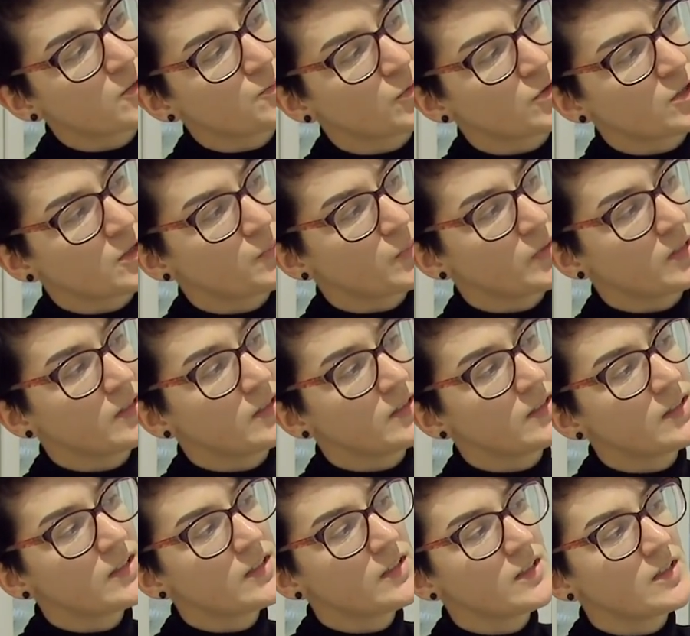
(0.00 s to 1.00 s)
instead of a
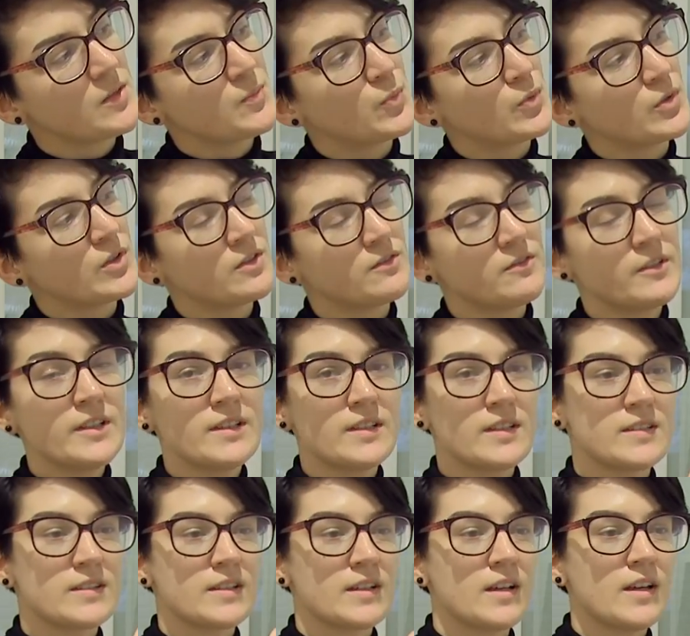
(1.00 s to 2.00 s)
face.
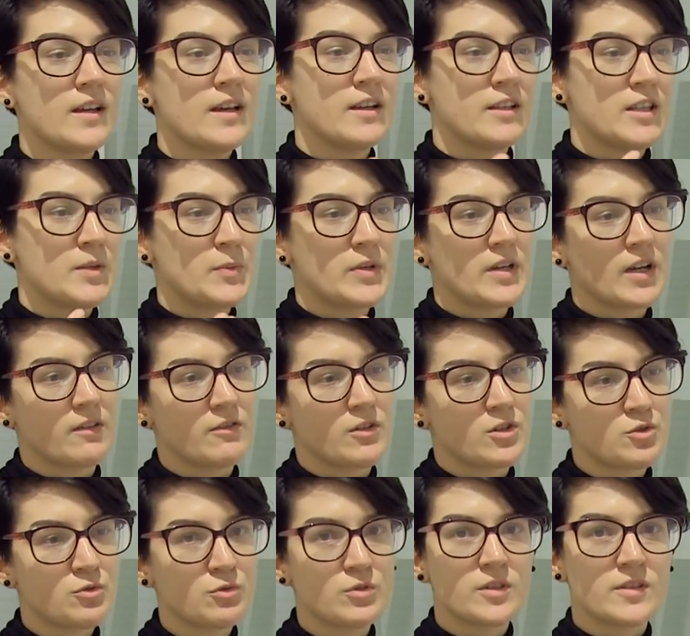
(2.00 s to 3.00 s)
Anyone can look in them and
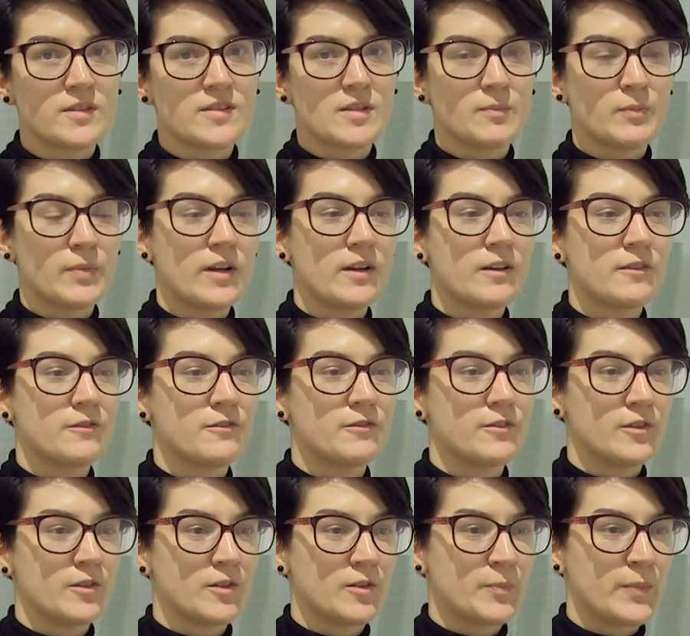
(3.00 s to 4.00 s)
experience different
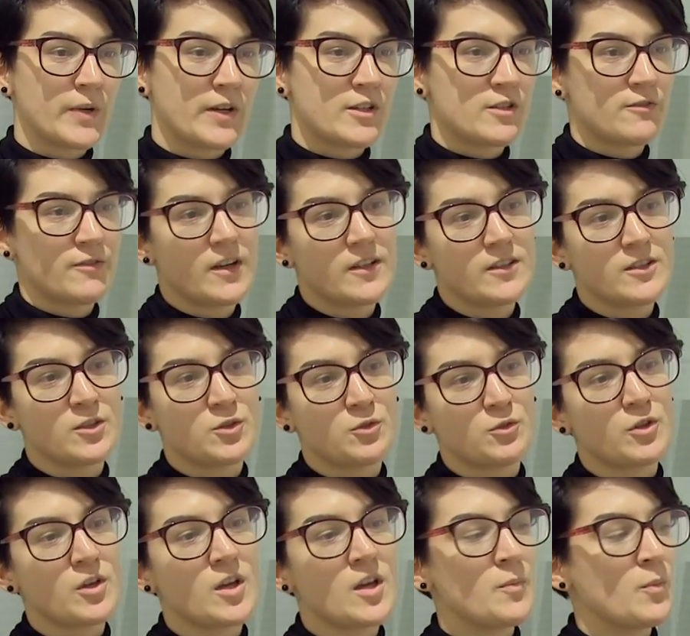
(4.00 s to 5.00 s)
emotions. For
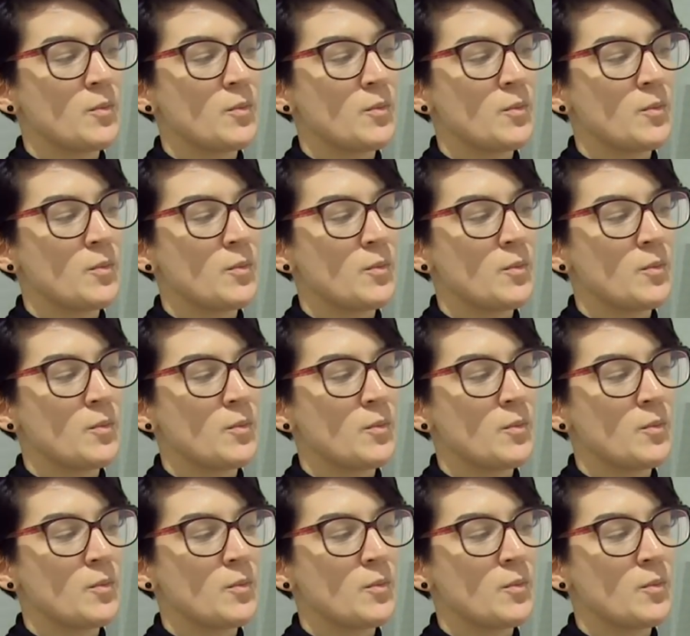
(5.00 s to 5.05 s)
example,